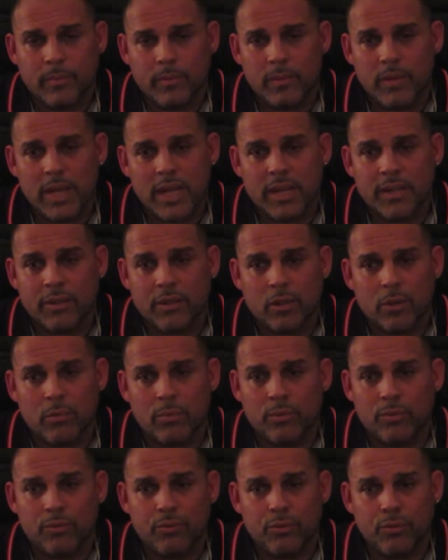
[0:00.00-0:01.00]
that in
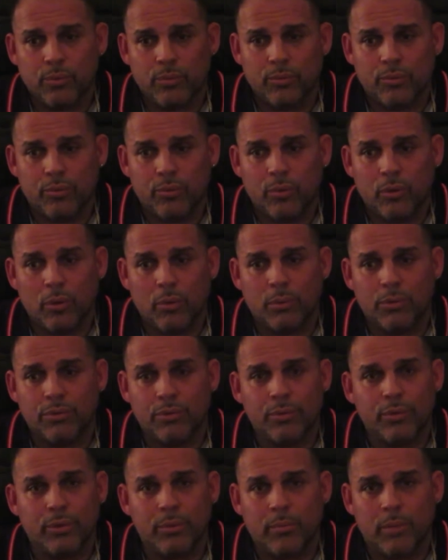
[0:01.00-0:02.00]
doubles Chulo would
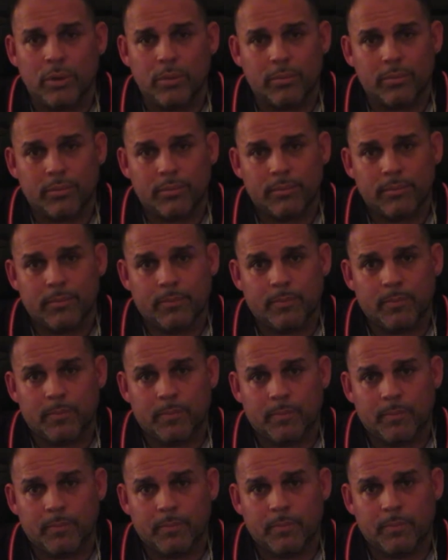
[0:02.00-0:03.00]
chew them up.
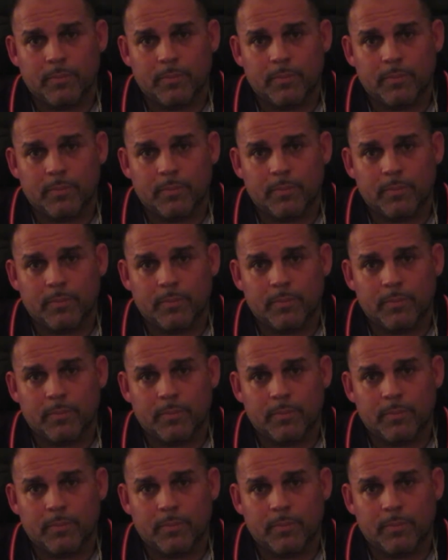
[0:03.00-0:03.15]
Sometimes